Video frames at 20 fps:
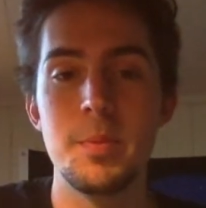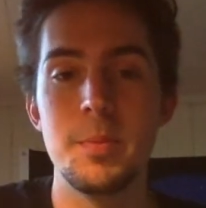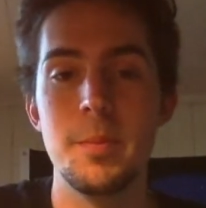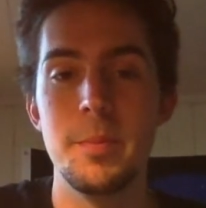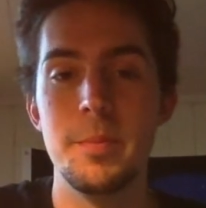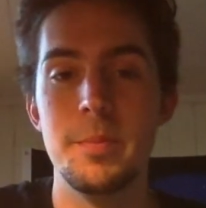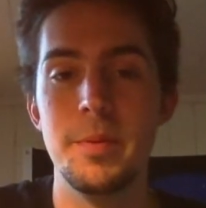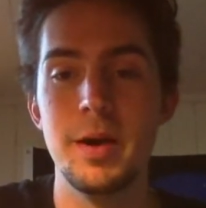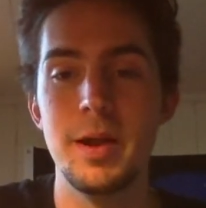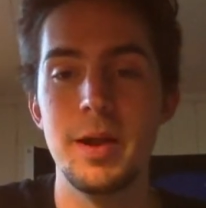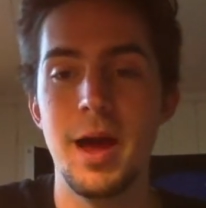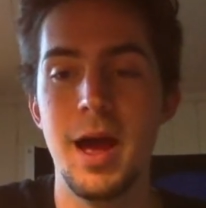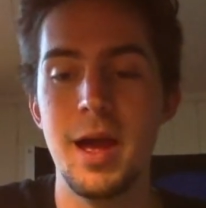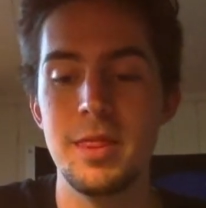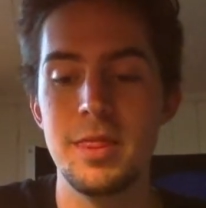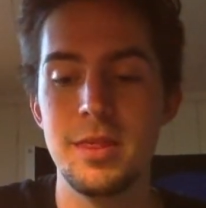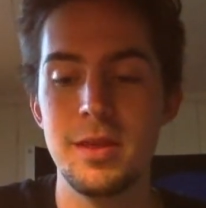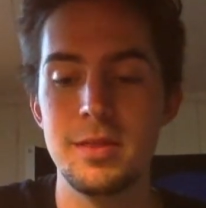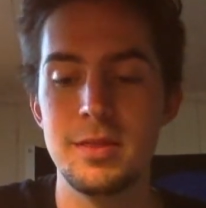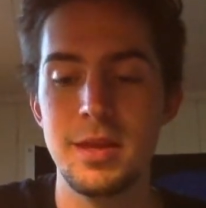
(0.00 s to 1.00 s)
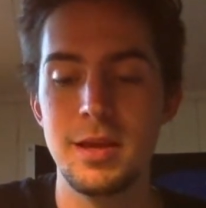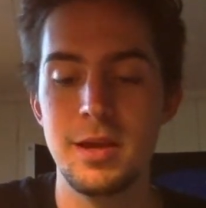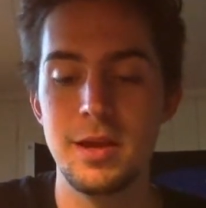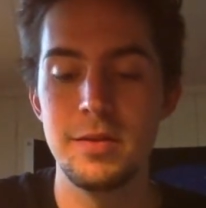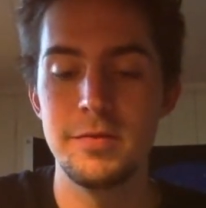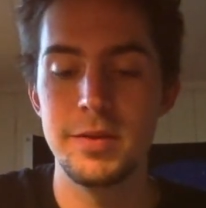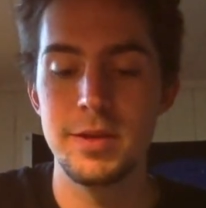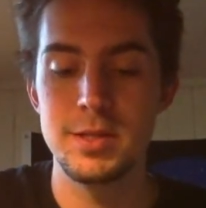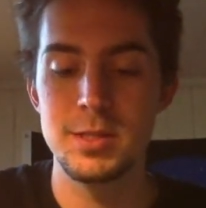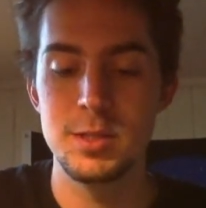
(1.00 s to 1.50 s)
But I think they could
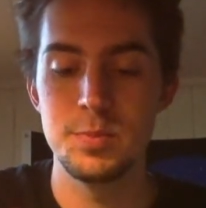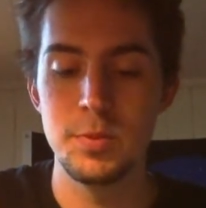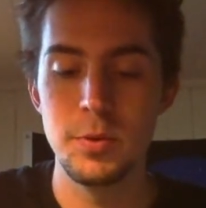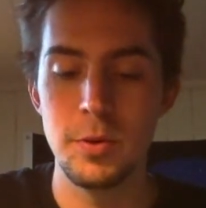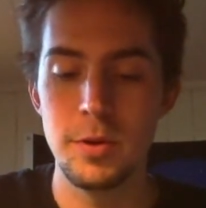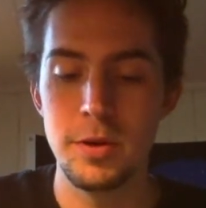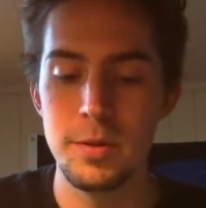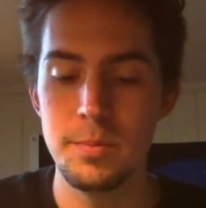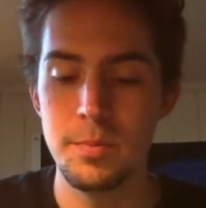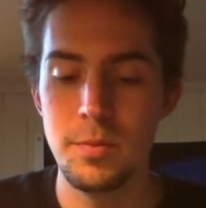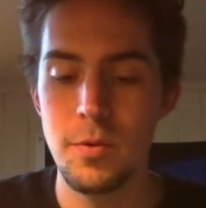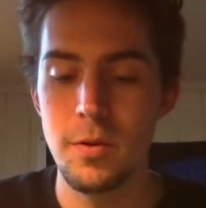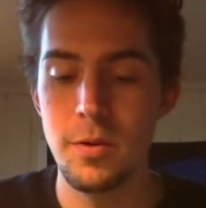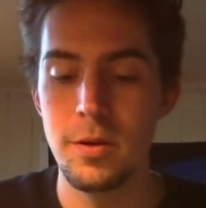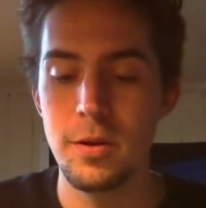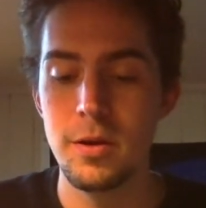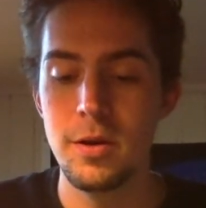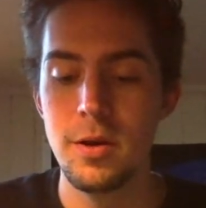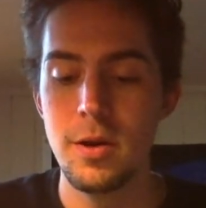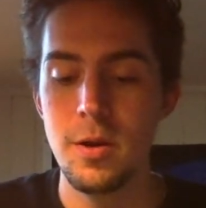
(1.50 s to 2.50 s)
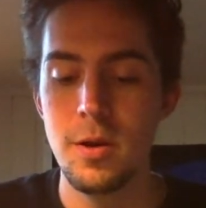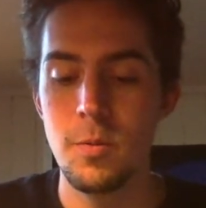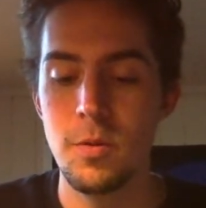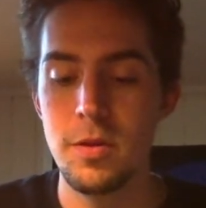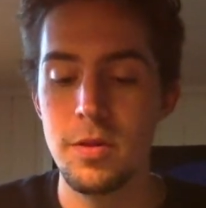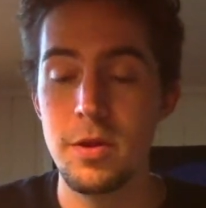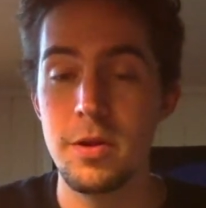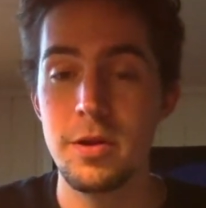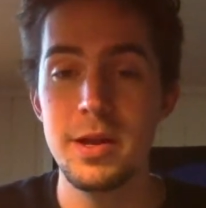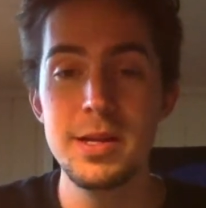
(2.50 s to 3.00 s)
have explored it more, where
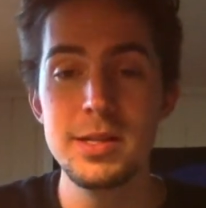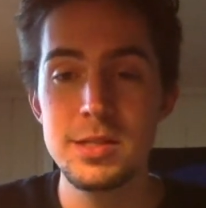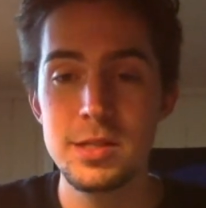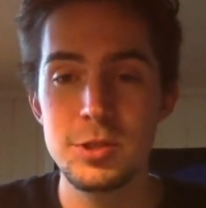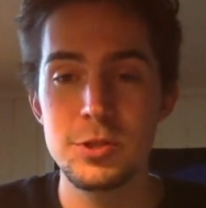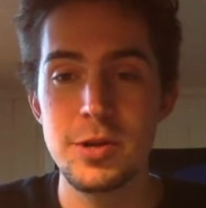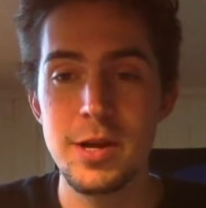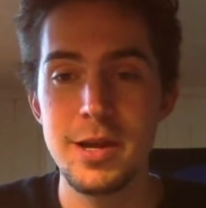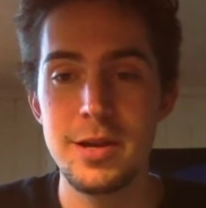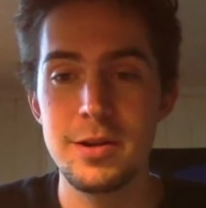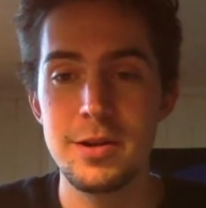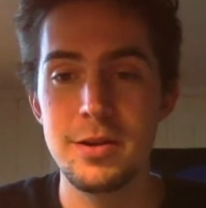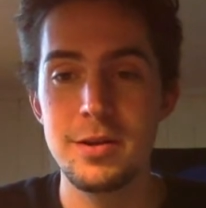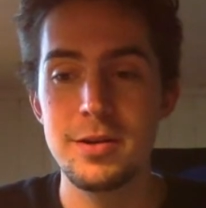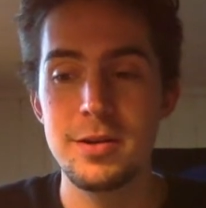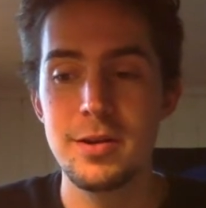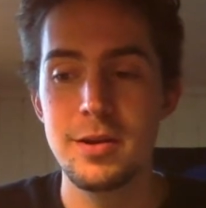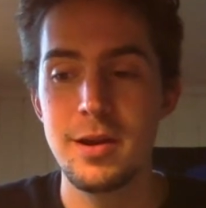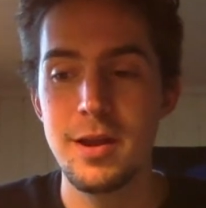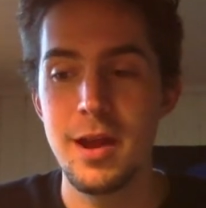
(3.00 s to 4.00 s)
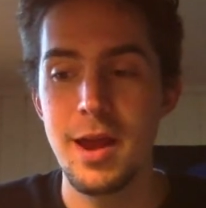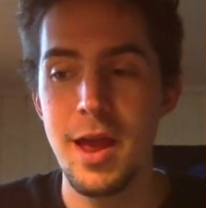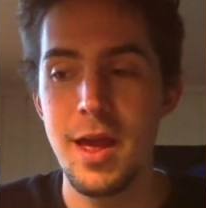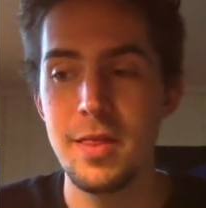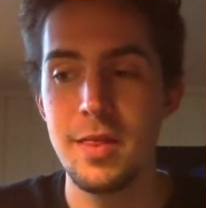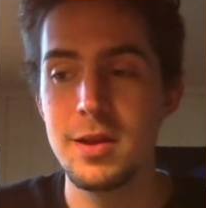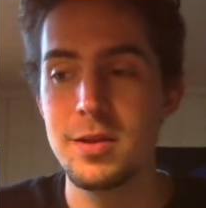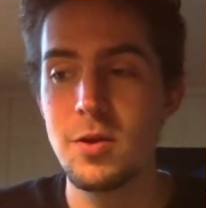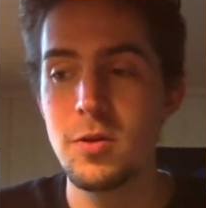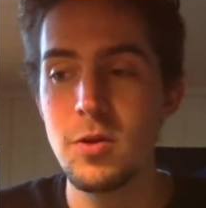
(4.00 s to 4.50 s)
there is a traitor and
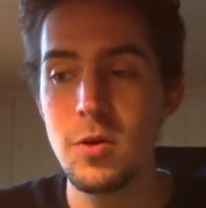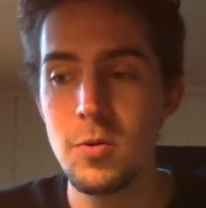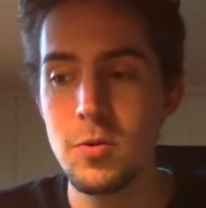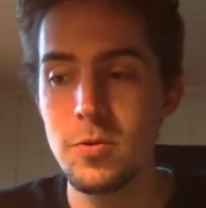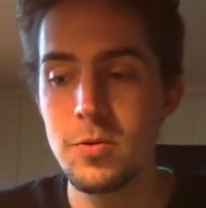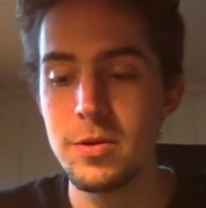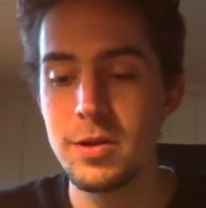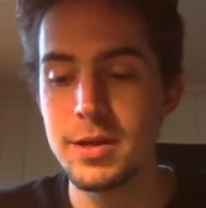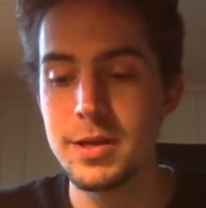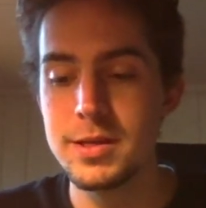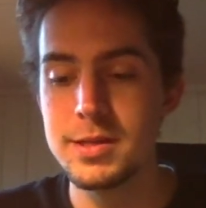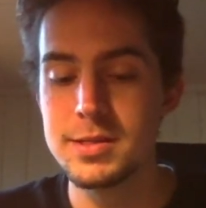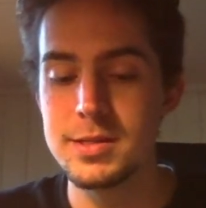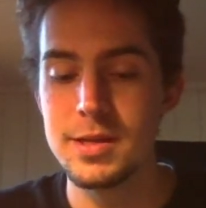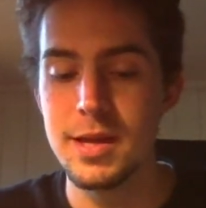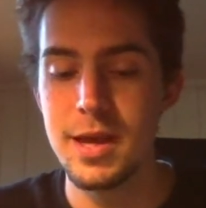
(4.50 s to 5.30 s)
they don't know who it is.